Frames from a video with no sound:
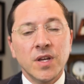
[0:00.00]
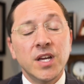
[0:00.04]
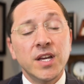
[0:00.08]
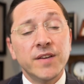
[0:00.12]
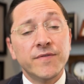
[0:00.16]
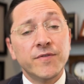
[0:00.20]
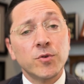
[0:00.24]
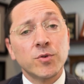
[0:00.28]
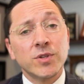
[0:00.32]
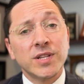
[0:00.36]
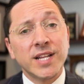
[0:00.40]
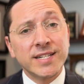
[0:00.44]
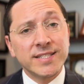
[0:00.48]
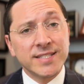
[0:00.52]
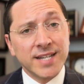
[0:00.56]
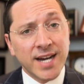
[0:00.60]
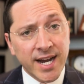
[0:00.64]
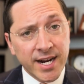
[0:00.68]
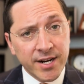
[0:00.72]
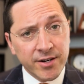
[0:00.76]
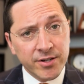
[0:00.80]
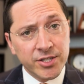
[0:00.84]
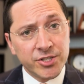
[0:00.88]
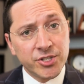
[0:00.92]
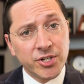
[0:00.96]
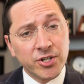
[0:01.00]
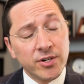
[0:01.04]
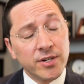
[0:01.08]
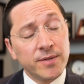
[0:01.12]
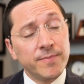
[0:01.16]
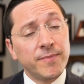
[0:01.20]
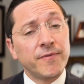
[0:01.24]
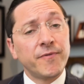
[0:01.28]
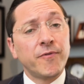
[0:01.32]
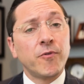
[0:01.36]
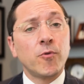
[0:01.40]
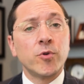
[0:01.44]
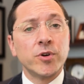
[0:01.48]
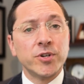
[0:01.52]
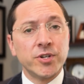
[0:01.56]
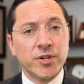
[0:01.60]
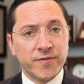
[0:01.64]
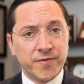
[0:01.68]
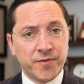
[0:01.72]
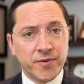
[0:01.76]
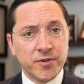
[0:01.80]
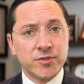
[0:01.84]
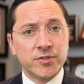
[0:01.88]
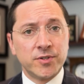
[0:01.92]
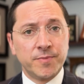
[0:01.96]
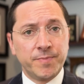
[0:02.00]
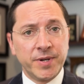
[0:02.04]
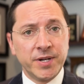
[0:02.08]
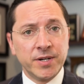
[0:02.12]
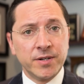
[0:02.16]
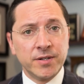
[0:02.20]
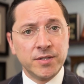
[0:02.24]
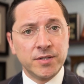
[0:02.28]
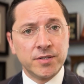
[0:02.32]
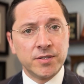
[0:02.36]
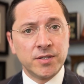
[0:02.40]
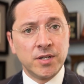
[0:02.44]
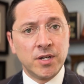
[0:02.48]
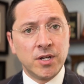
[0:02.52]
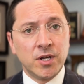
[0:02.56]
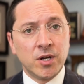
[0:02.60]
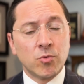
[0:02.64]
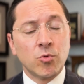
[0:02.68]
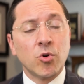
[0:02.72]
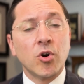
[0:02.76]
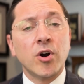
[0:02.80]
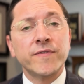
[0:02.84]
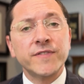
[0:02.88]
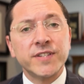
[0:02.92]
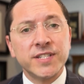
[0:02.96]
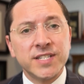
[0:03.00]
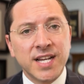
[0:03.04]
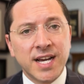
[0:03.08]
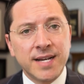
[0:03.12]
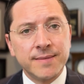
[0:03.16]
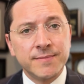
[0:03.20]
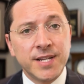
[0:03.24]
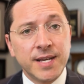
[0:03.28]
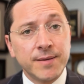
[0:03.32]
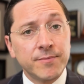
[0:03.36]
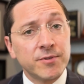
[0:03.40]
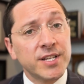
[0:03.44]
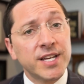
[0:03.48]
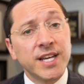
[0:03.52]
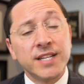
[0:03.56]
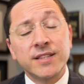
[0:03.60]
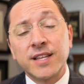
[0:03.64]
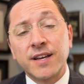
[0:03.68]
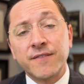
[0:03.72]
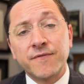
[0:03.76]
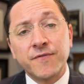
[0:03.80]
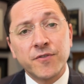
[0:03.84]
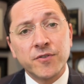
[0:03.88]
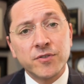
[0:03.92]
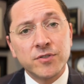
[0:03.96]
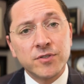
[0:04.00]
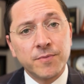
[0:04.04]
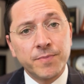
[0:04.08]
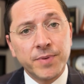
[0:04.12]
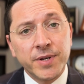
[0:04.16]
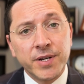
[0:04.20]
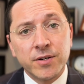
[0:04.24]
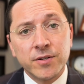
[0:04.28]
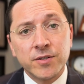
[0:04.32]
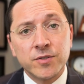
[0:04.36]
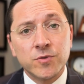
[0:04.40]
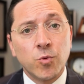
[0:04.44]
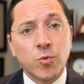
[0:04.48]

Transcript: If you elect to hire an attorney before your first appearance, we're oftentimes able to get that first appearance